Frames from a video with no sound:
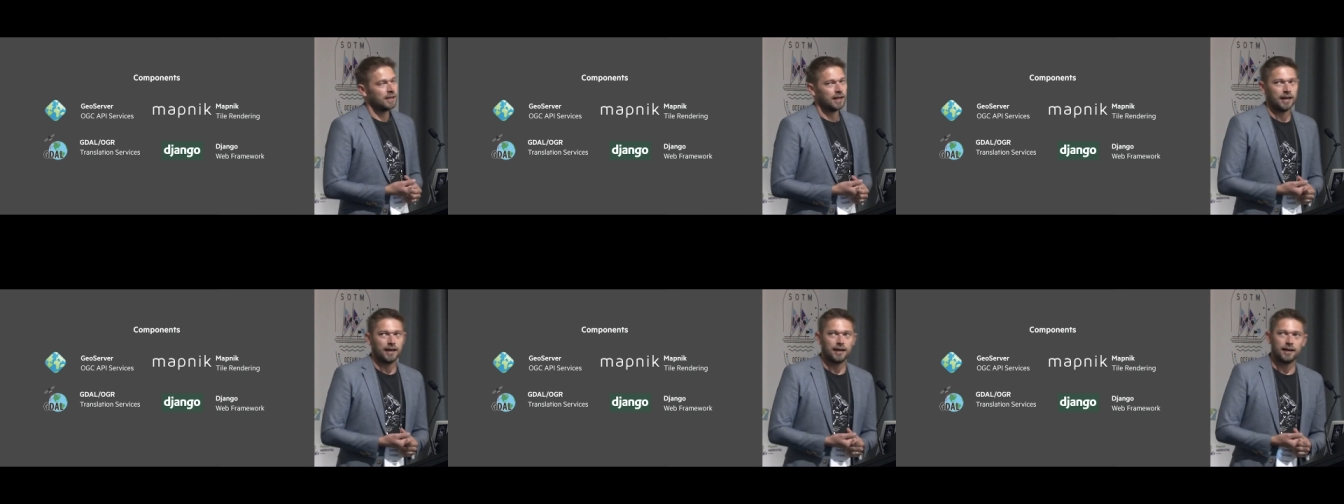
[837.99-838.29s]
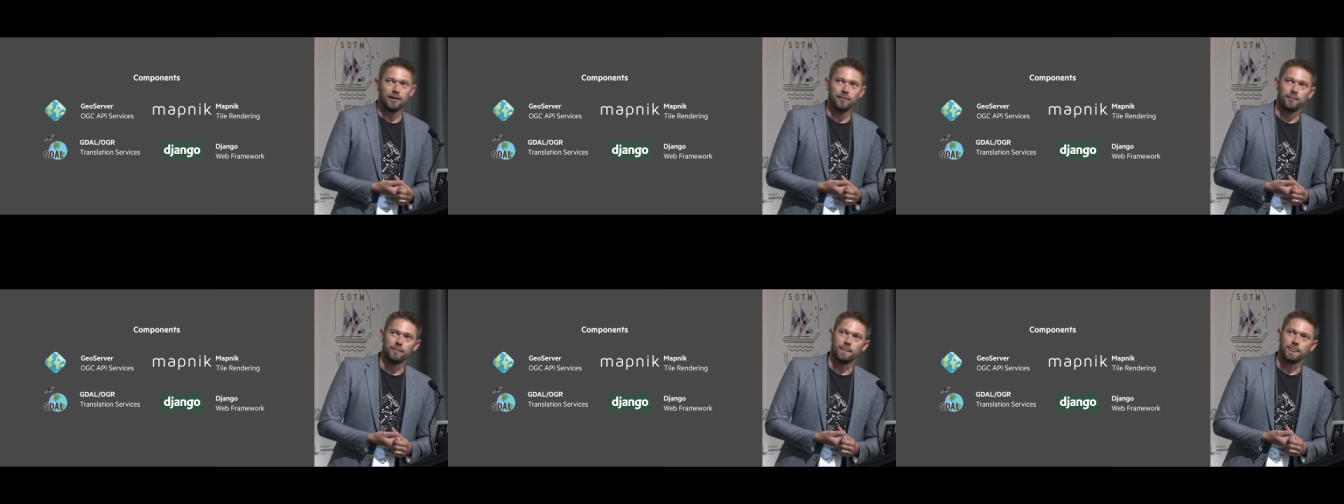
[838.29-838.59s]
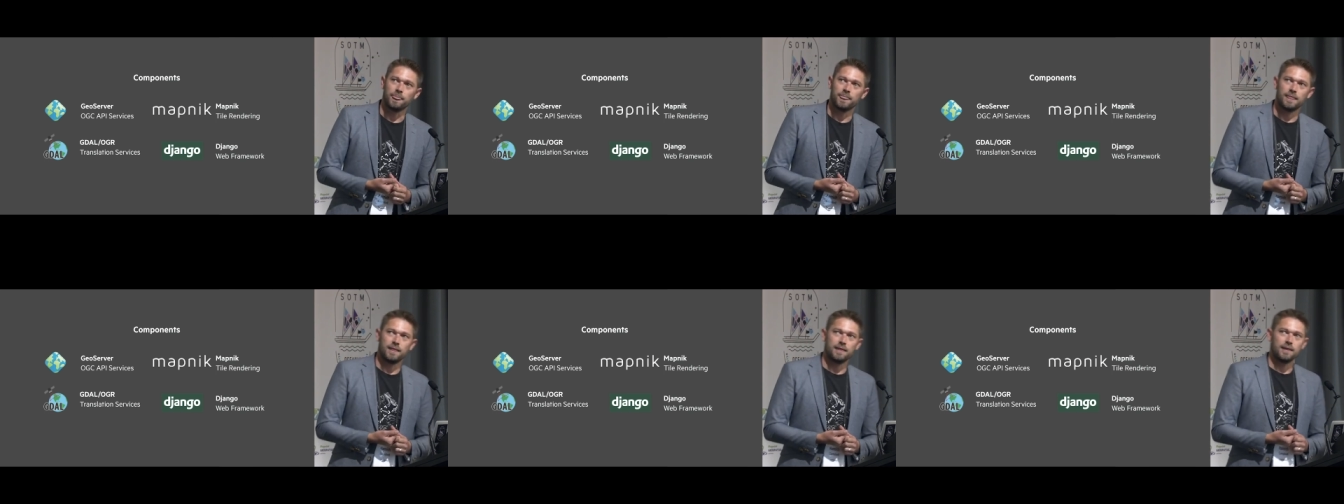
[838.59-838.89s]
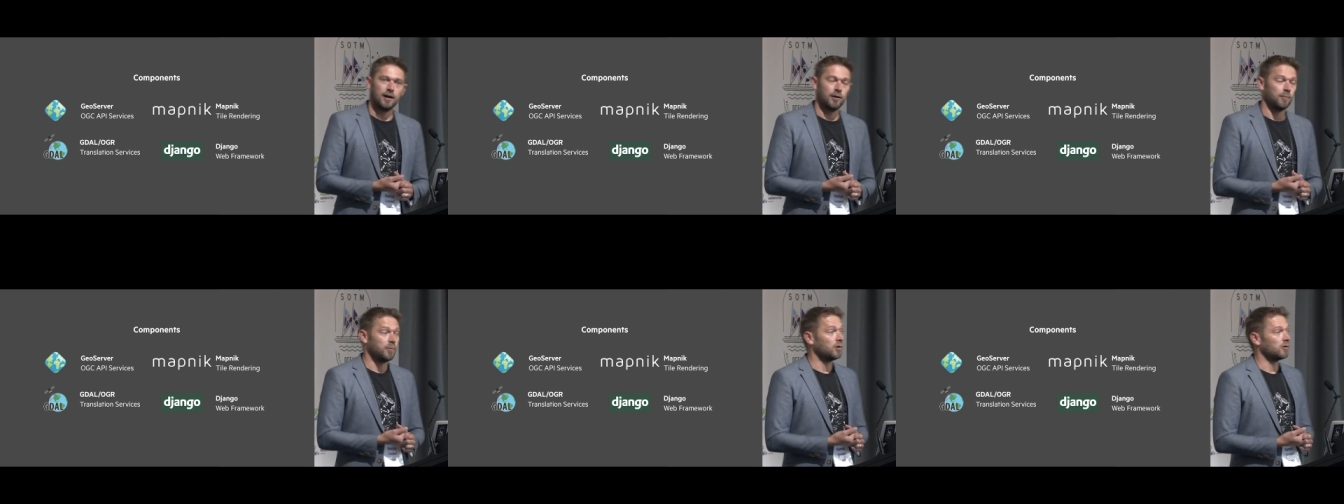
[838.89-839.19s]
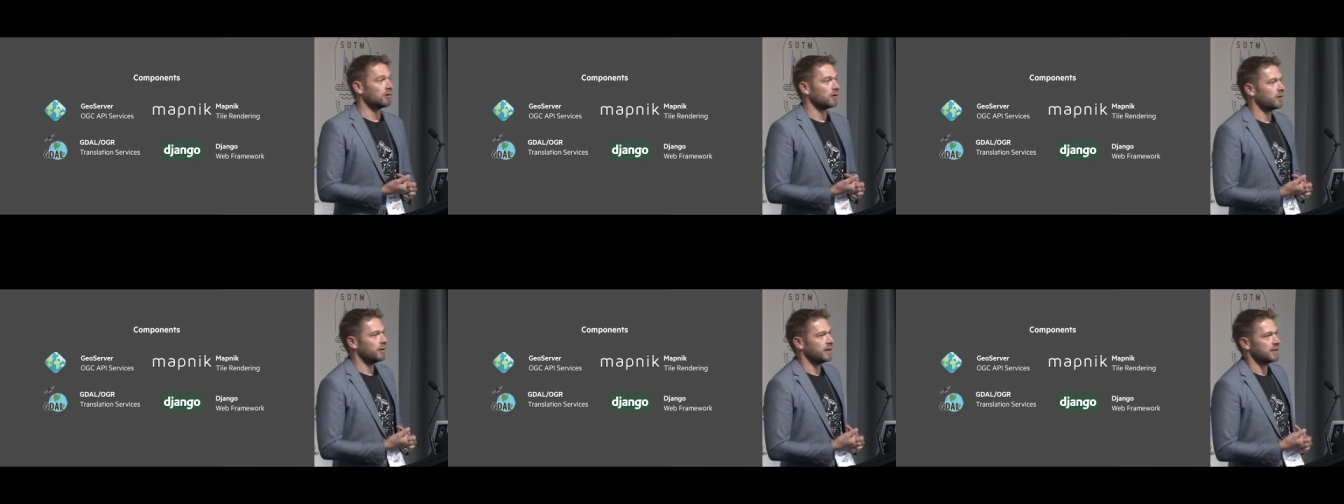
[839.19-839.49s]
or
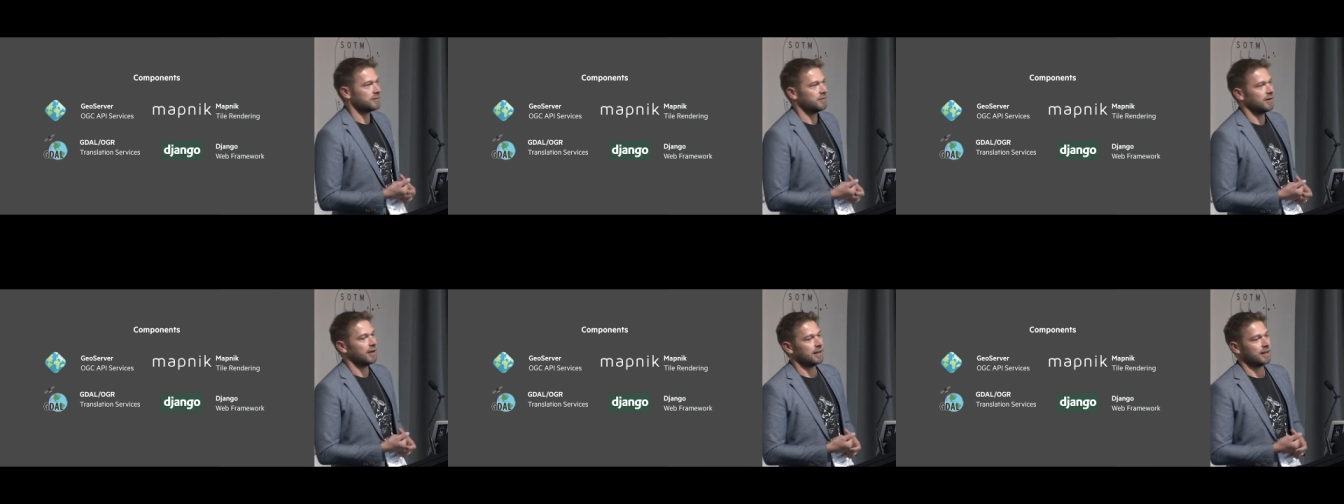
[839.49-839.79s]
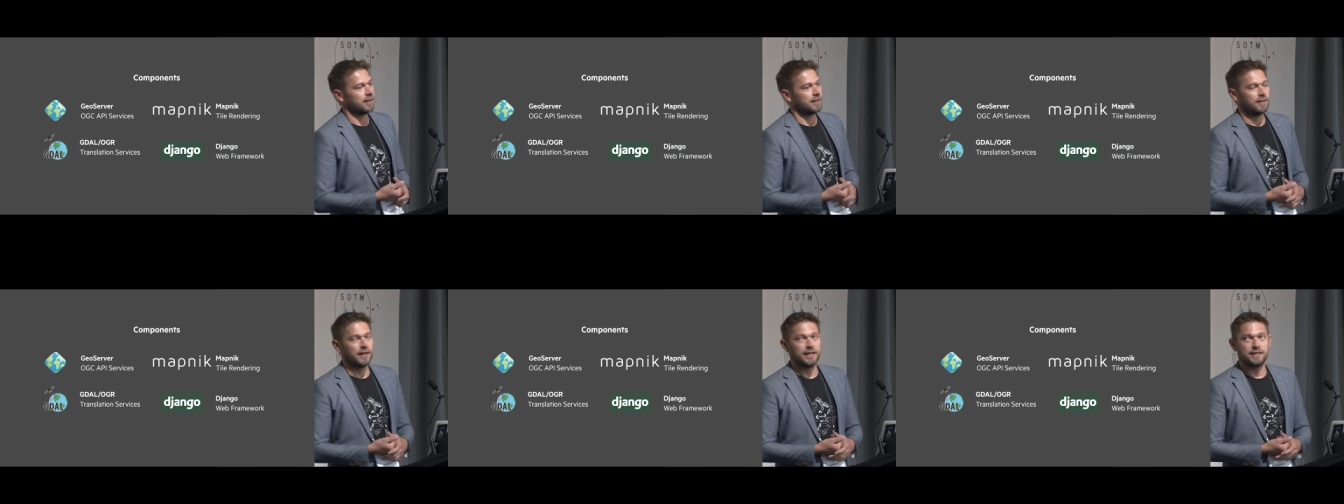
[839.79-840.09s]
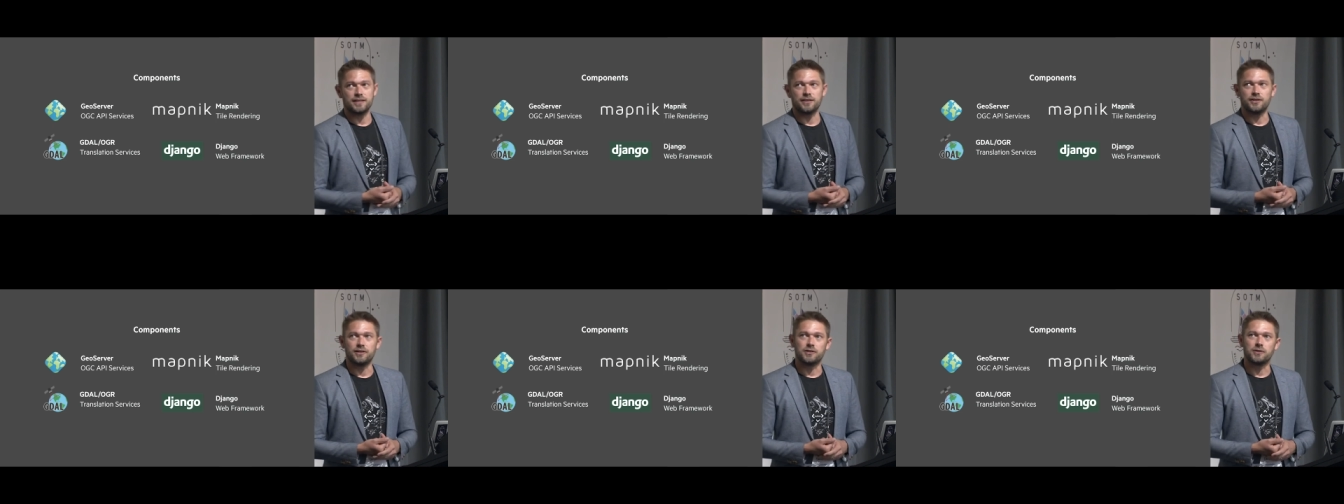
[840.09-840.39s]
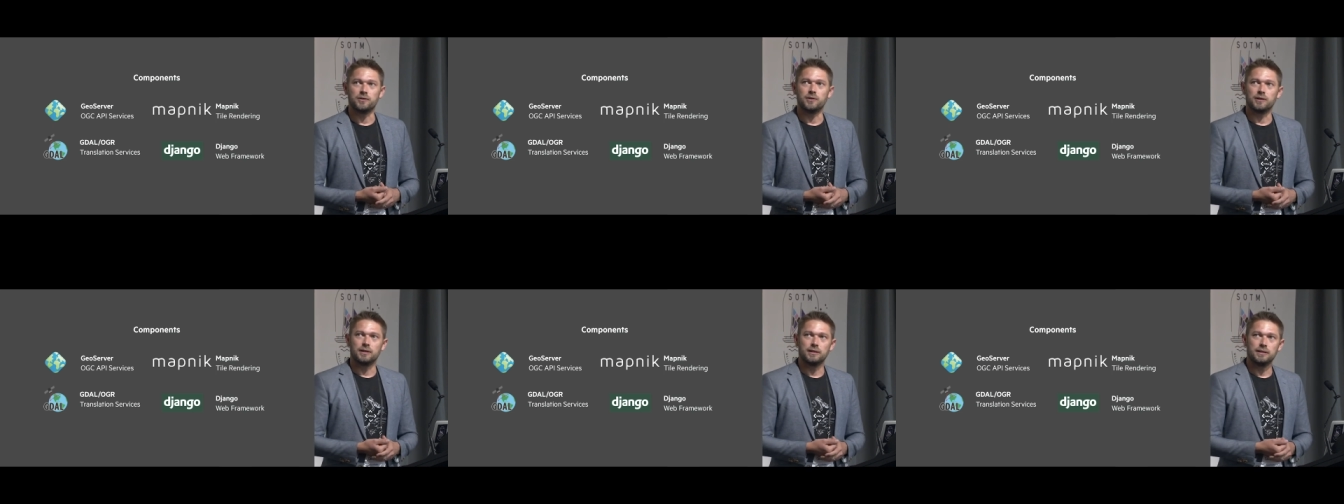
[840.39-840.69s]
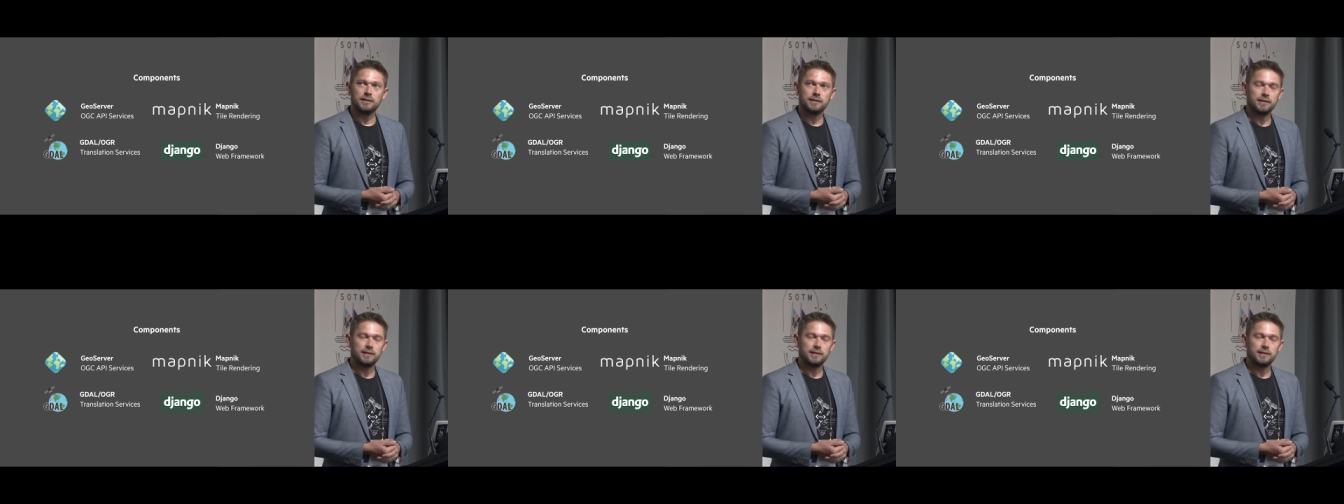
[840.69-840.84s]
pull request rather, then that's a good talk.